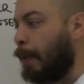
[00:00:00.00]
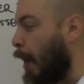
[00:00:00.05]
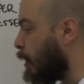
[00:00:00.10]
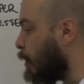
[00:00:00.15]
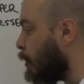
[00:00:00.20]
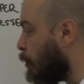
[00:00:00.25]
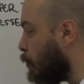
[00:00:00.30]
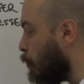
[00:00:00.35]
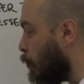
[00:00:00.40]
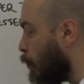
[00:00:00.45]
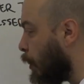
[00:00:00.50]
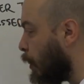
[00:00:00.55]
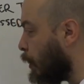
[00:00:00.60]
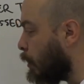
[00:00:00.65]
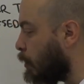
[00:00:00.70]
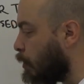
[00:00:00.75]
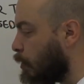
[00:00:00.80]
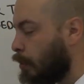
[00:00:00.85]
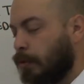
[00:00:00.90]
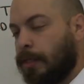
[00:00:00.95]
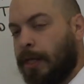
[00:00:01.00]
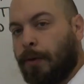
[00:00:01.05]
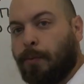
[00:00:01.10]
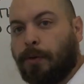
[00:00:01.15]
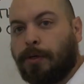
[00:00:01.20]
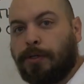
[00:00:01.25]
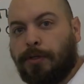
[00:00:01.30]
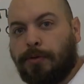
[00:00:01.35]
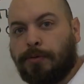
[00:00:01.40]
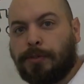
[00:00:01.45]
by the units that
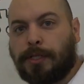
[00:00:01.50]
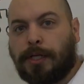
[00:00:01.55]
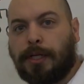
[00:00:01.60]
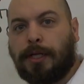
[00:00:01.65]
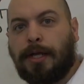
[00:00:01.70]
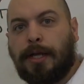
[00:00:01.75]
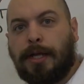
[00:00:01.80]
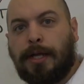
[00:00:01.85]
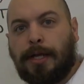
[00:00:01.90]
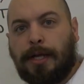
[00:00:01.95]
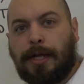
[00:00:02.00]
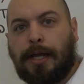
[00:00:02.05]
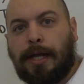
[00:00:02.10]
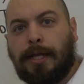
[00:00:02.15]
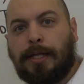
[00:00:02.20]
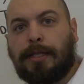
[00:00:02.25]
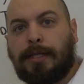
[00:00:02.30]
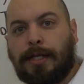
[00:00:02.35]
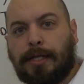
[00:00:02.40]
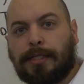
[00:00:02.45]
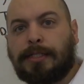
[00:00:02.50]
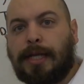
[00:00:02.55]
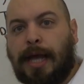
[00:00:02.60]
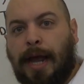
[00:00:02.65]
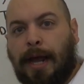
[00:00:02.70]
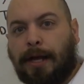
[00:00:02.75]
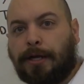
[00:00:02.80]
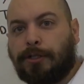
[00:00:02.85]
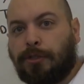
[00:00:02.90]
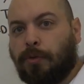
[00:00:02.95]
we're using in this
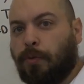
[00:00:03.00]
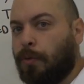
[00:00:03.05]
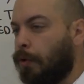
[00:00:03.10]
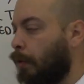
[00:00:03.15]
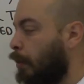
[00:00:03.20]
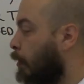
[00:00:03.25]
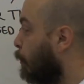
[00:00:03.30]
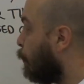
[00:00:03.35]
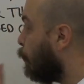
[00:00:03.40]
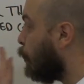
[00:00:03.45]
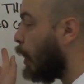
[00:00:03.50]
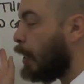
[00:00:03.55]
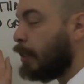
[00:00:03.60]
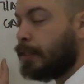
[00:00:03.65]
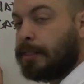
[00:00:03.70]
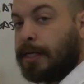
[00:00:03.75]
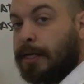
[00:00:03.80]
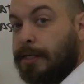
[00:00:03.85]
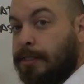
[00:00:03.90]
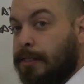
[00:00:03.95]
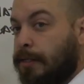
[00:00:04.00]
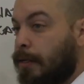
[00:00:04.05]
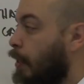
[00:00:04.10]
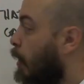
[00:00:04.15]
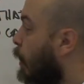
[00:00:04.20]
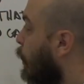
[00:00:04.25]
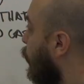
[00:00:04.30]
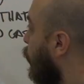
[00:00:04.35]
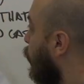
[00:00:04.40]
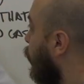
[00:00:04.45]
actual process.
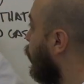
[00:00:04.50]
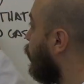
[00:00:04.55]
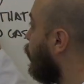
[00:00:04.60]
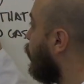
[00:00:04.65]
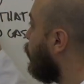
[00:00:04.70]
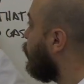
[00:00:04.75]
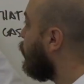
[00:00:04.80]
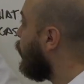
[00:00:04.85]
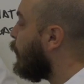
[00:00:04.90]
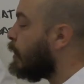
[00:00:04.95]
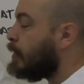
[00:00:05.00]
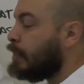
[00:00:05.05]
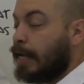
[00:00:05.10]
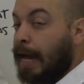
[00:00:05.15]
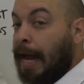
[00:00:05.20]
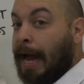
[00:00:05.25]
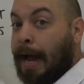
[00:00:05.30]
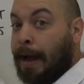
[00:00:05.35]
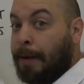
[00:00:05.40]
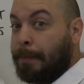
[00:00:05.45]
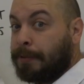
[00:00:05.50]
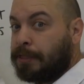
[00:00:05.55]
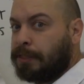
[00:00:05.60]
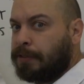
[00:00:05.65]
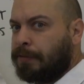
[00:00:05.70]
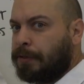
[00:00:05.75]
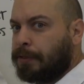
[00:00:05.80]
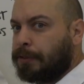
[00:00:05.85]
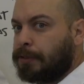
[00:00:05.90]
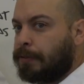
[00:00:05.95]
In this case,
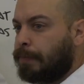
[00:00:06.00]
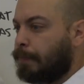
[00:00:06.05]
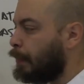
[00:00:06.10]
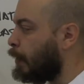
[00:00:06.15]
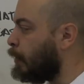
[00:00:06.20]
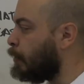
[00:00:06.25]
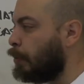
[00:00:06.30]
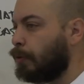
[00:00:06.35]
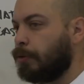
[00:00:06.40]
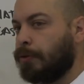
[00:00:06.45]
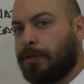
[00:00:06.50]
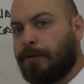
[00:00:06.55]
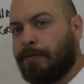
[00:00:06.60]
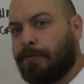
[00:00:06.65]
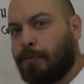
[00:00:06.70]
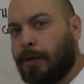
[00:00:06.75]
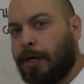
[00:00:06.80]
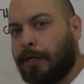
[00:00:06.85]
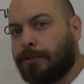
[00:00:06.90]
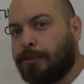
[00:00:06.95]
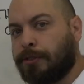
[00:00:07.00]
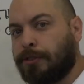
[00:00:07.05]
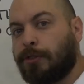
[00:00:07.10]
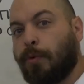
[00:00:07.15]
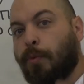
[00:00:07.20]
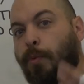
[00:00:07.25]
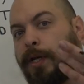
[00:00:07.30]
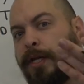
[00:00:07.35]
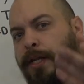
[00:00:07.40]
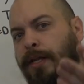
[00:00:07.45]
atmospheres is our unit of pressure. So
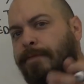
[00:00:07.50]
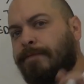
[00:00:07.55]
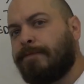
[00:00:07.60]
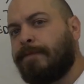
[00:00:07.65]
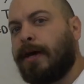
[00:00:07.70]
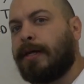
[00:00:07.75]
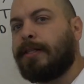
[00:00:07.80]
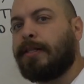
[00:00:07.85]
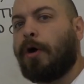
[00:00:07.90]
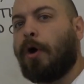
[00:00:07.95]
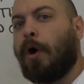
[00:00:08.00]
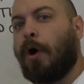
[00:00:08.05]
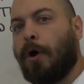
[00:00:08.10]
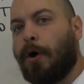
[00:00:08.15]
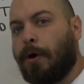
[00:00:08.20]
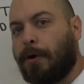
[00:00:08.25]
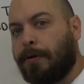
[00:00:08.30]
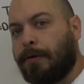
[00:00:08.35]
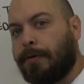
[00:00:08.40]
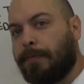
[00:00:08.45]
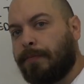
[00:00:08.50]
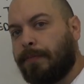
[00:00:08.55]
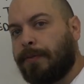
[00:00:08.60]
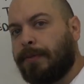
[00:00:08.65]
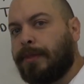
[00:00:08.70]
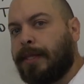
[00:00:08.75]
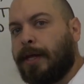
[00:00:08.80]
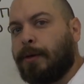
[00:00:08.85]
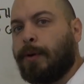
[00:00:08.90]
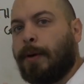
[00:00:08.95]
we need to find the R
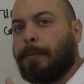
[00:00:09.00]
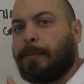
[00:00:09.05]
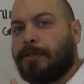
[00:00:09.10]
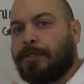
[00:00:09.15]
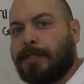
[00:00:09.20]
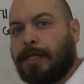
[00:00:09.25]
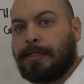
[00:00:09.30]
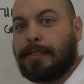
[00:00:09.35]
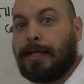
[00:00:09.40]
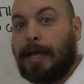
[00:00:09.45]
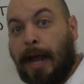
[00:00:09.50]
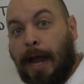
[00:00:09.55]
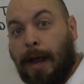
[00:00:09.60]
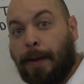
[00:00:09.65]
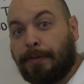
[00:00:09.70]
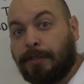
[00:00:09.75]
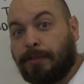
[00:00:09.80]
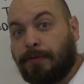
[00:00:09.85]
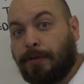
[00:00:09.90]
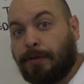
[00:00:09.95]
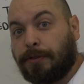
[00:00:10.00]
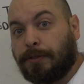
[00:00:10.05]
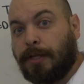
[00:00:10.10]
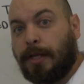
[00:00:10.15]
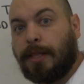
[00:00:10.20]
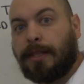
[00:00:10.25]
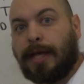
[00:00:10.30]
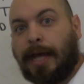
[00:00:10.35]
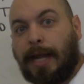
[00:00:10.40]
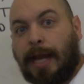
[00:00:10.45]
that represents atmospheres.
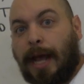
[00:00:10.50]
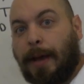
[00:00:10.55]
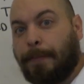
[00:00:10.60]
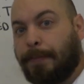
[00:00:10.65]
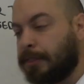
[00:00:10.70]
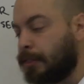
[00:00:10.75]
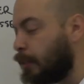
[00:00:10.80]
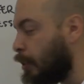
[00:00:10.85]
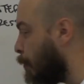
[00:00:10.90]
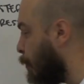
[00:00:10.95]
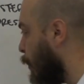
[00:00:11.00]
That happens to